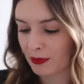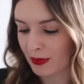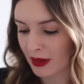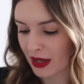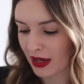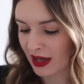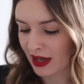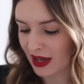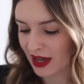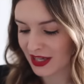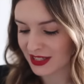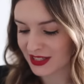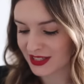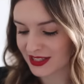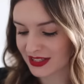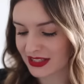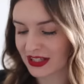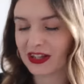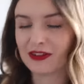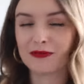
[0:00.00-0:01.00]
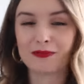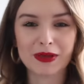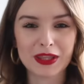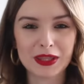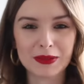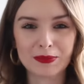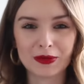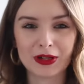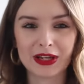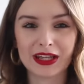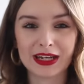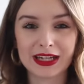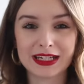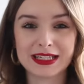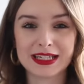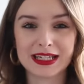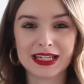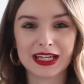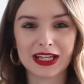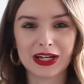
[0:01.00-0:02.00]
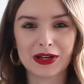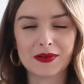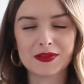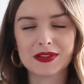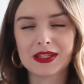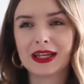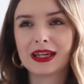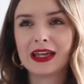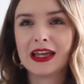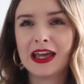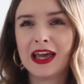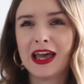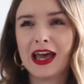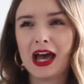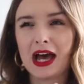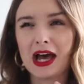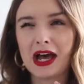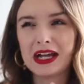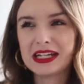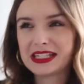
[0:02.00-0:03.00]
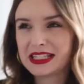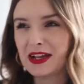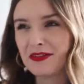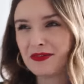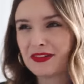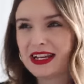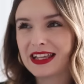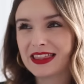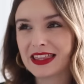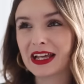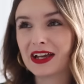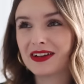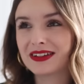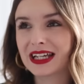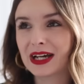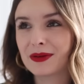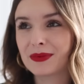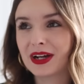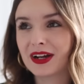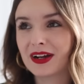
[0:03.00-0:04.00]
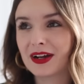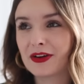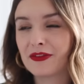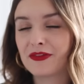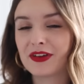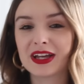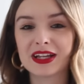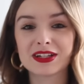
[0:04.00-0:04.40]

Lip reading: but I just kind of bit the bullet and I did it, and I was like, I definitely think I'll get wear out of it.